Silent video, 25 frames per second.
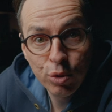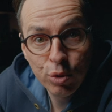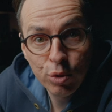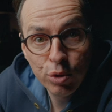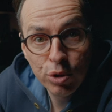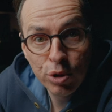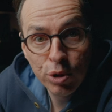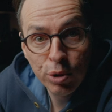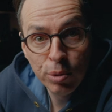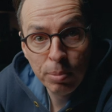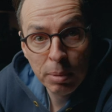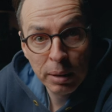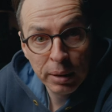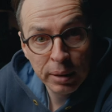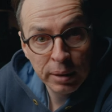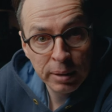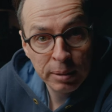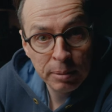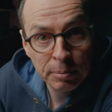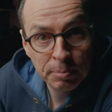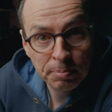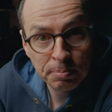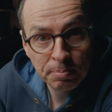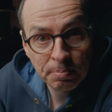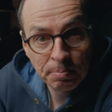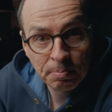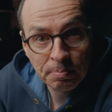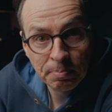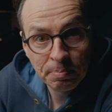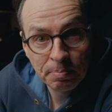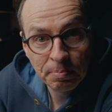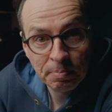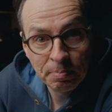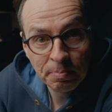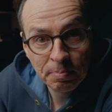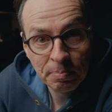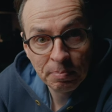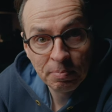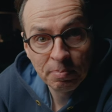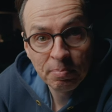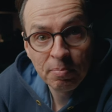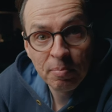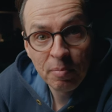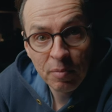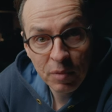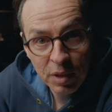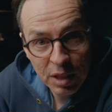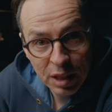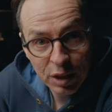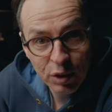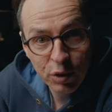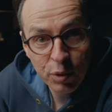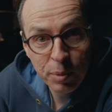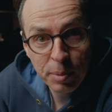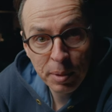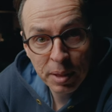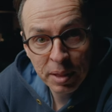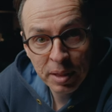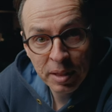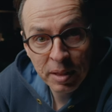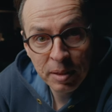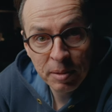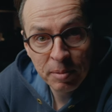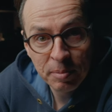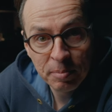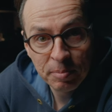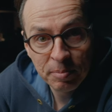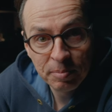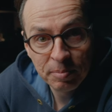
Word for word: talk to you about it. Thanks for being here.